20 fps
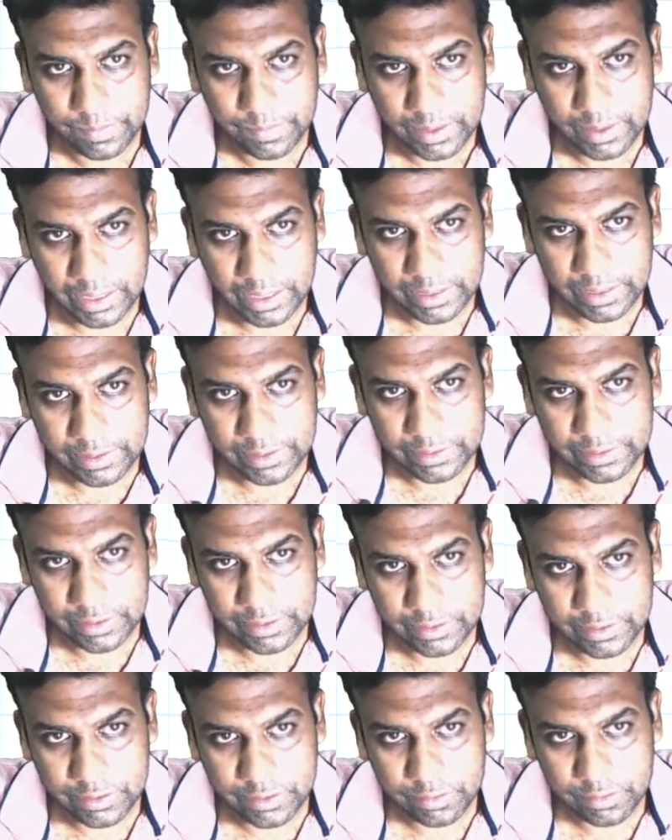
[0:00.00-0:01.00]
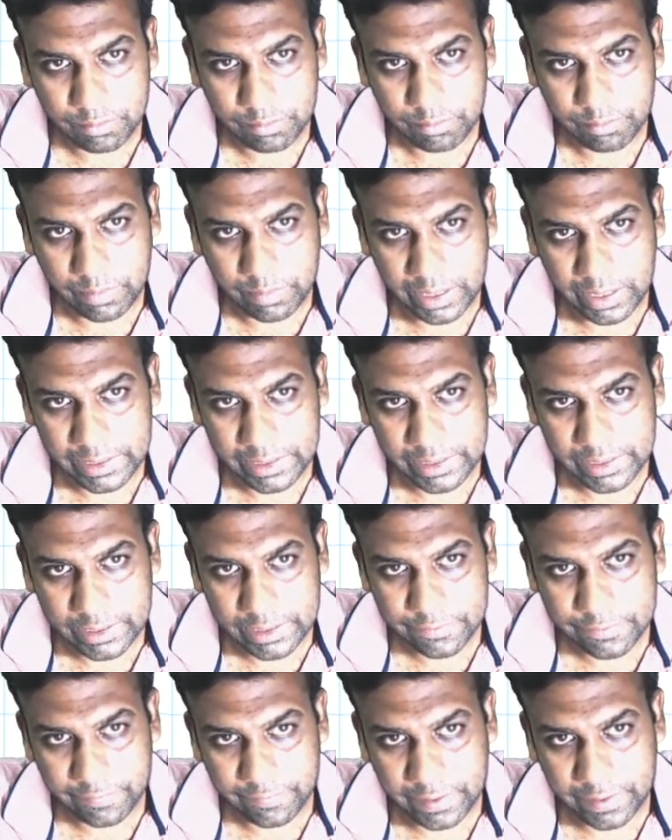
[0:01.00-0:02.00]
and this is
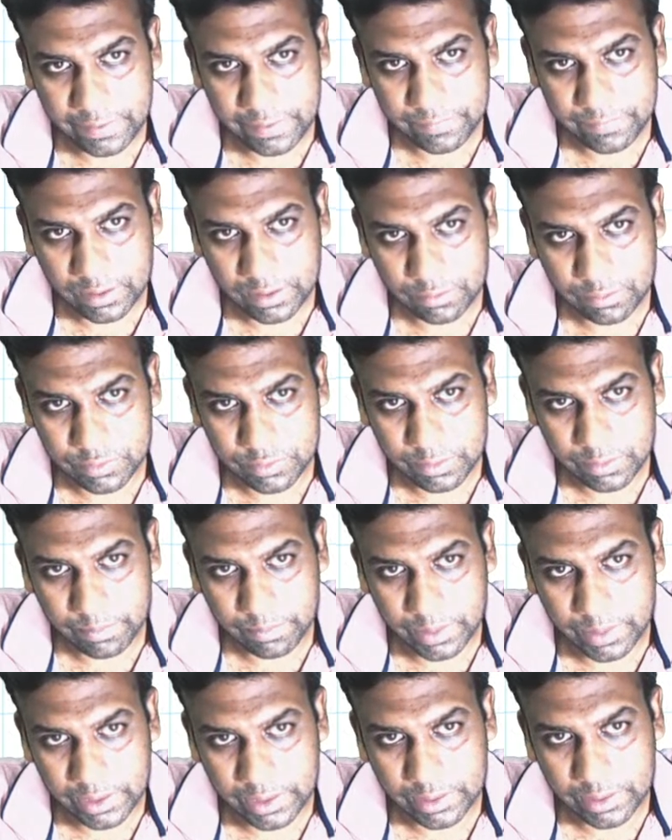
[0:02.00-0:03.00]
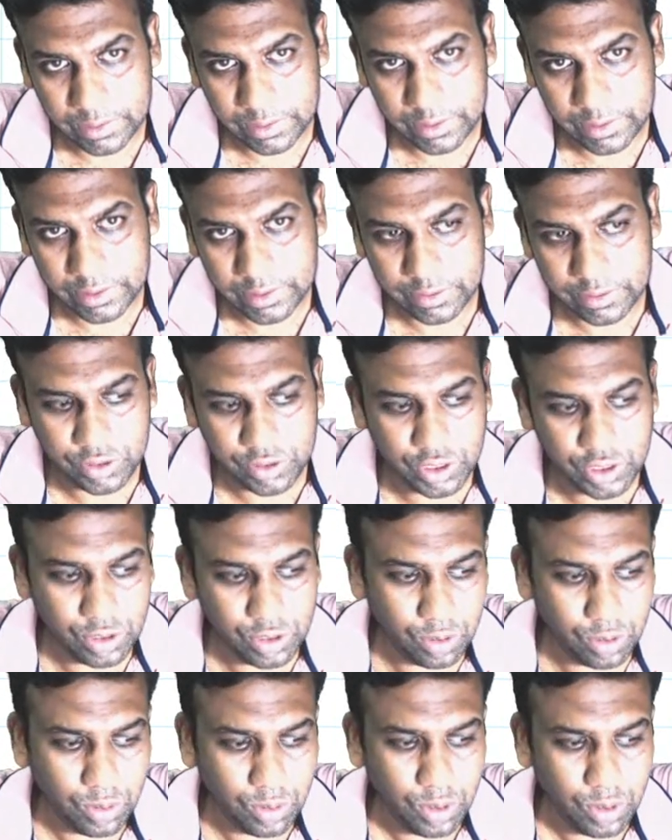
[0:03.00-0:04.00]
minus 5000 pi. This is
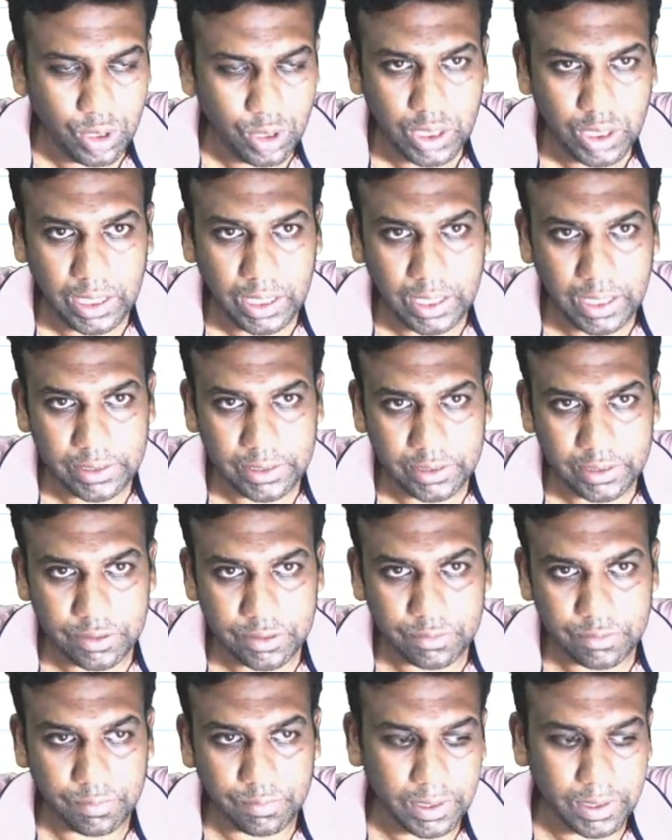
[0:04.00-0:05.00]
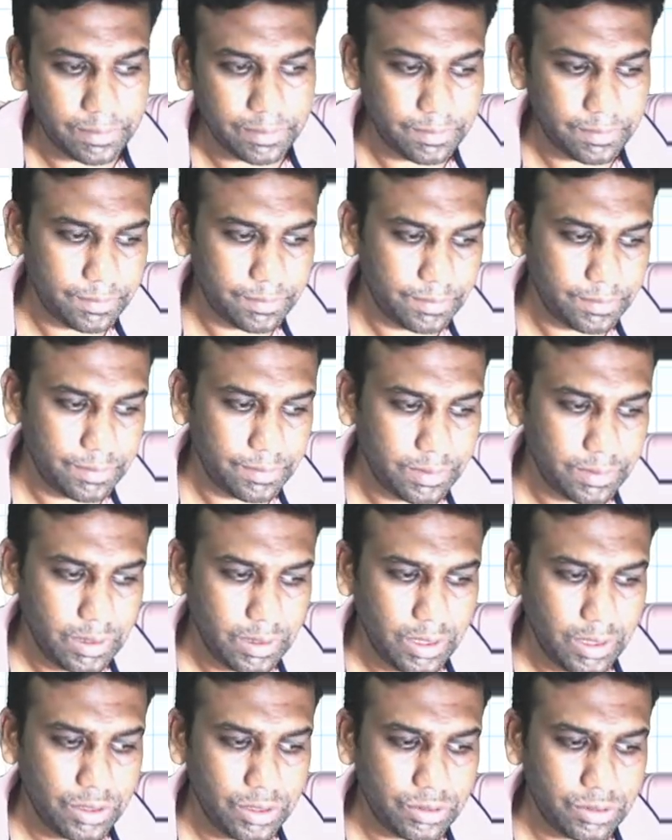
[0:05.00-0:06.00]
0, and this is 1.
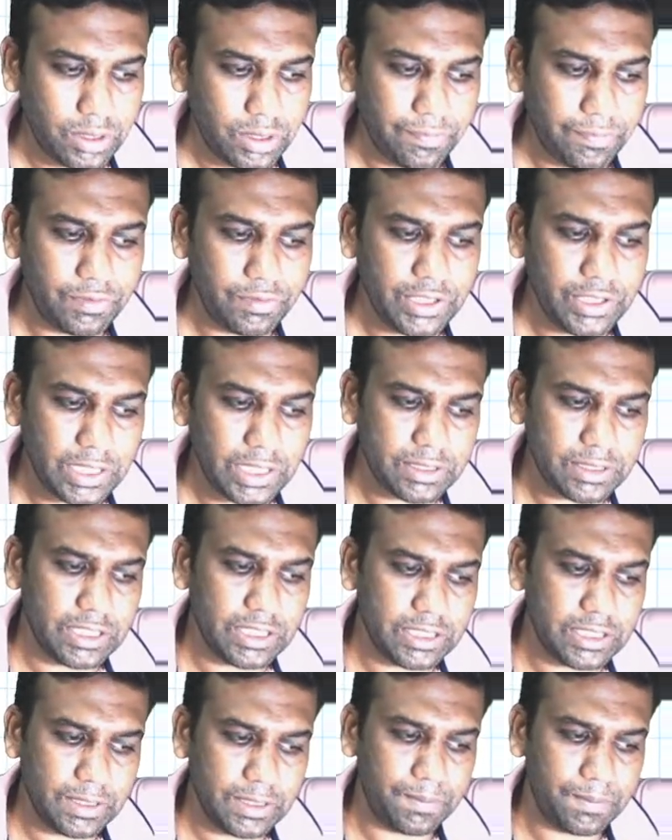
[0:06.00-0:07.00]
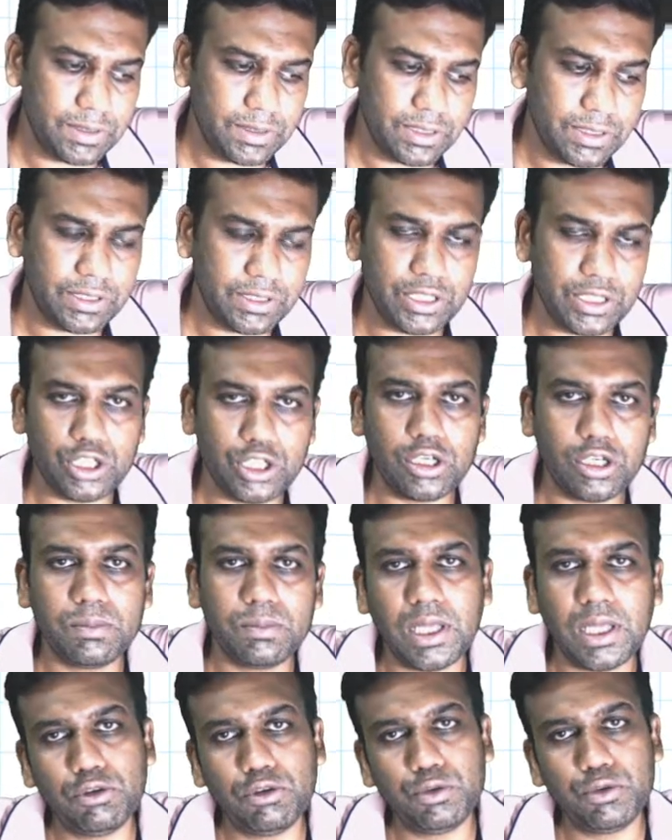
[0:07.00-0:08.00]
So the Fourier series representation of the
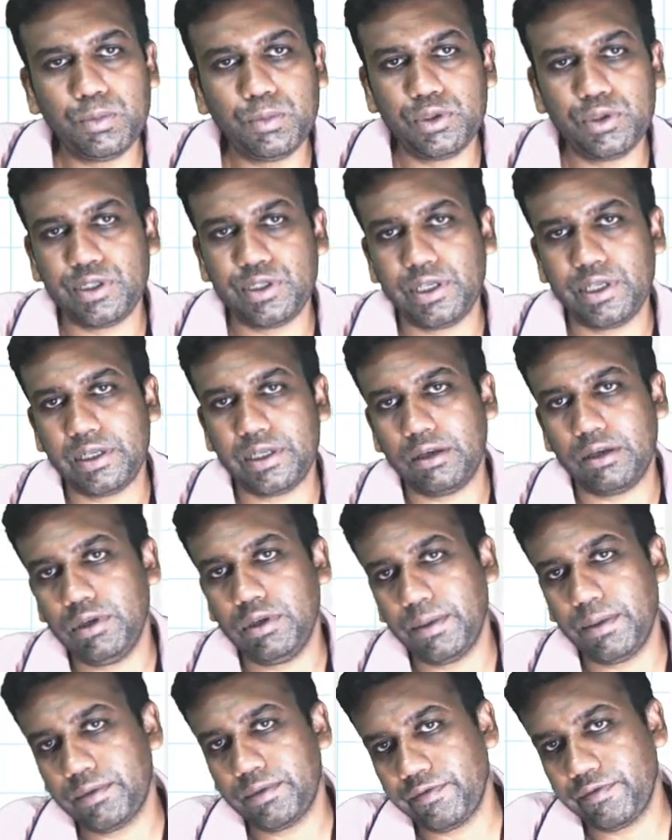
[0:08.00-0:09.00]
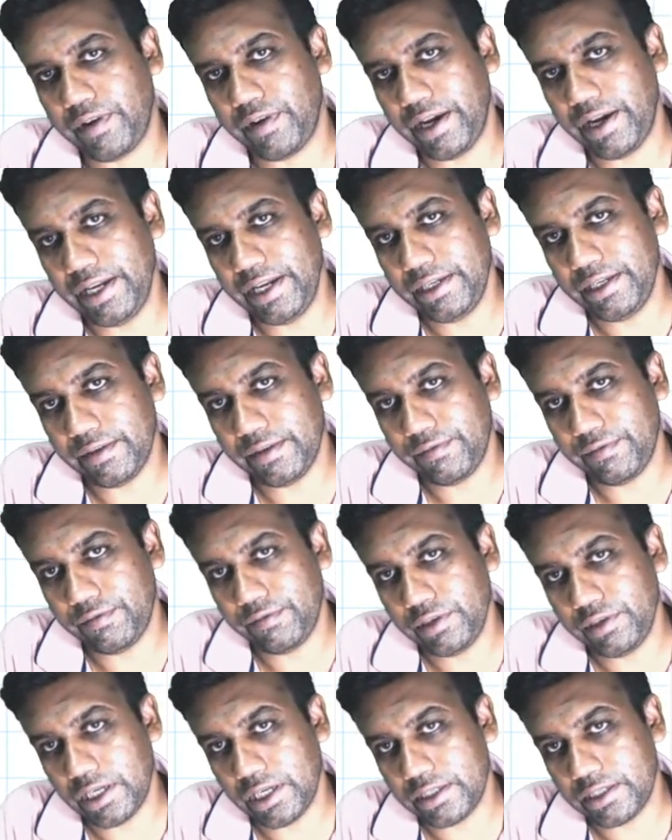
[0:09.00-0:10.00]
output signal. We have to find the
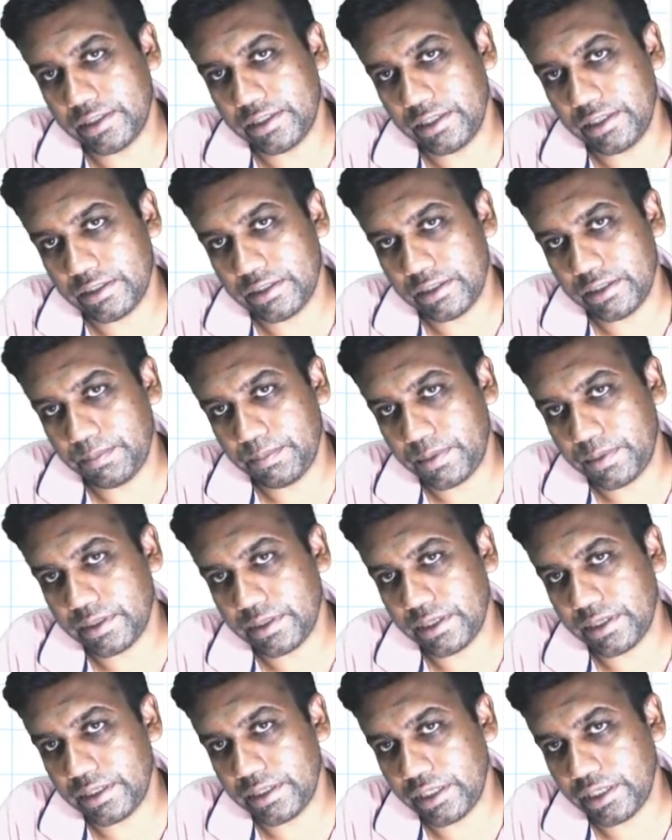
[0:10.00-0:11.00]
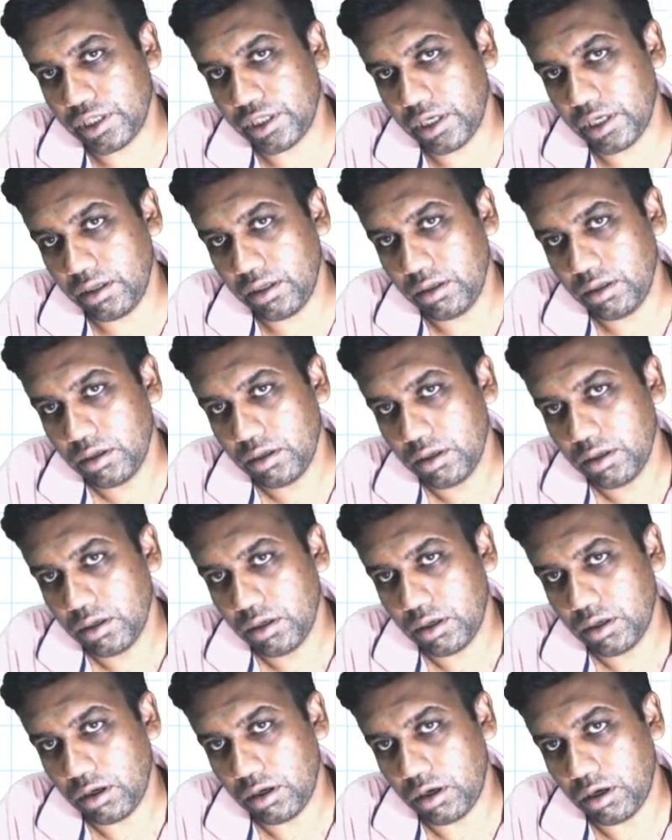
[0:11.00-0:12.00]
Fourier series representation
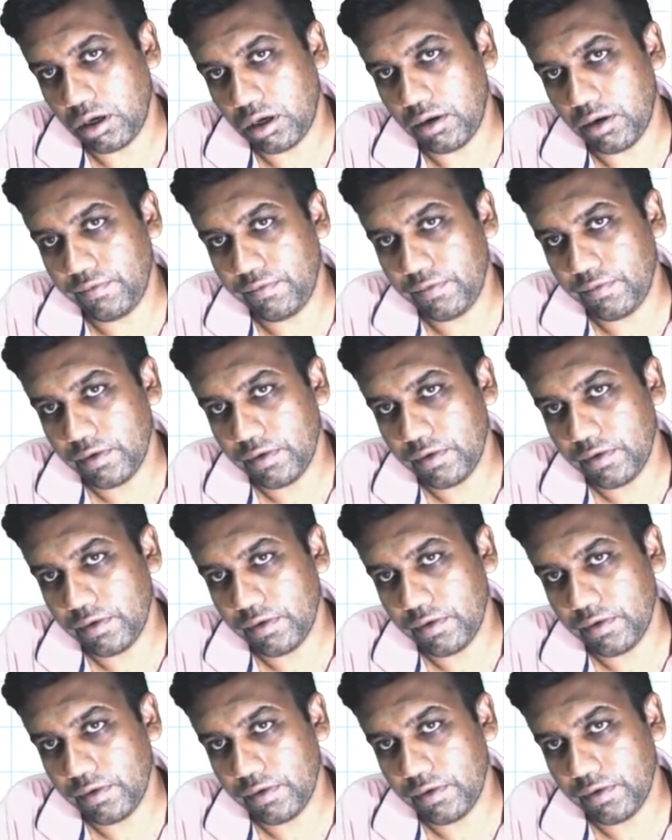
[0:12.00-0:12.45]
of